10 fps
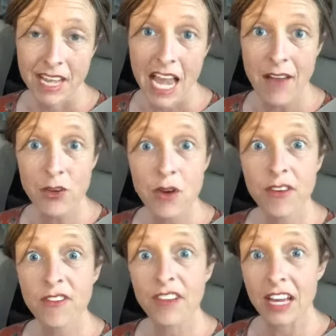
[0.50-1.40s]
Have you
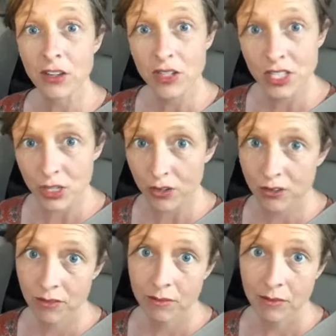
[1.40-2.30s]
ever found yourself
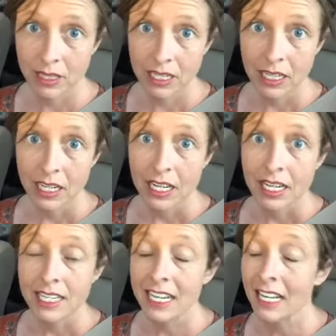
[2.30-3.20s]

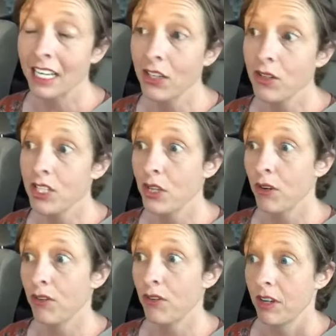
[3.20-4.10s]
telling
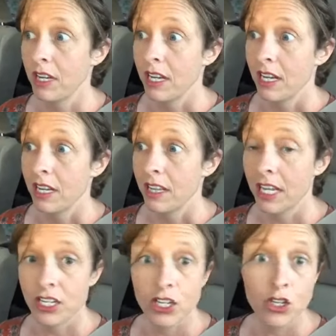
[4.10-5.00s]
yourself
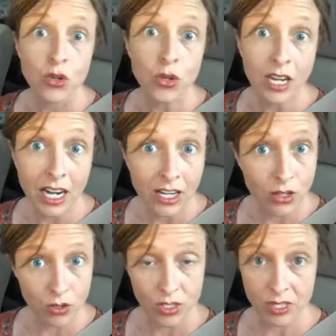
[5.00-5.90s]
that you can't
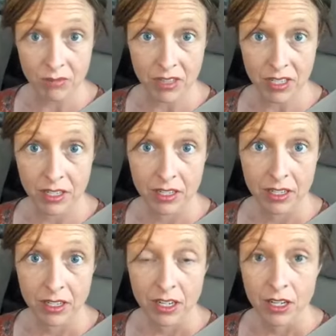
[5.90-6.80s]
do something?
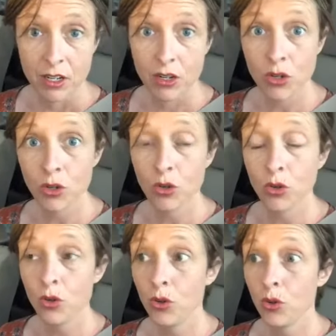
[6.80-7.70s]

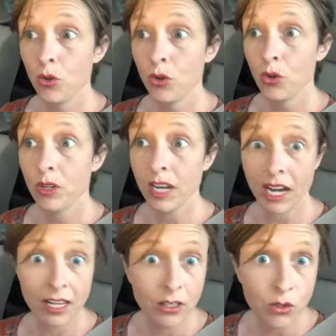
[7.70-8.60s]
You
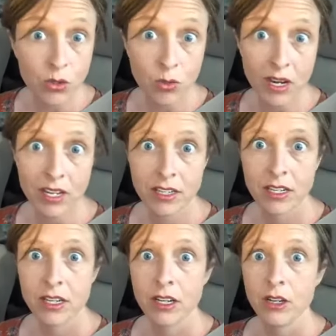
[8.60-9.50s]
can't lose weight.
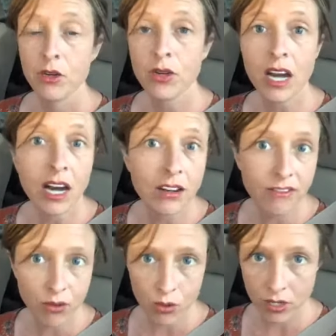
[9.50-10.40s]
You can't
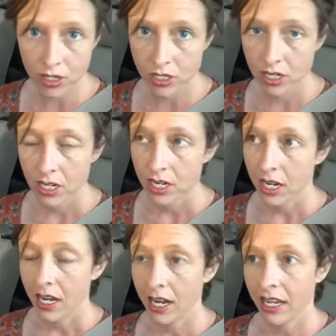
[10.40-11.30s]
afford it.
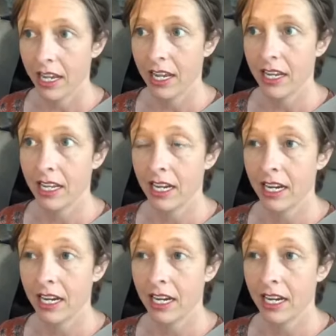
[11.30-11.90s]
Okay.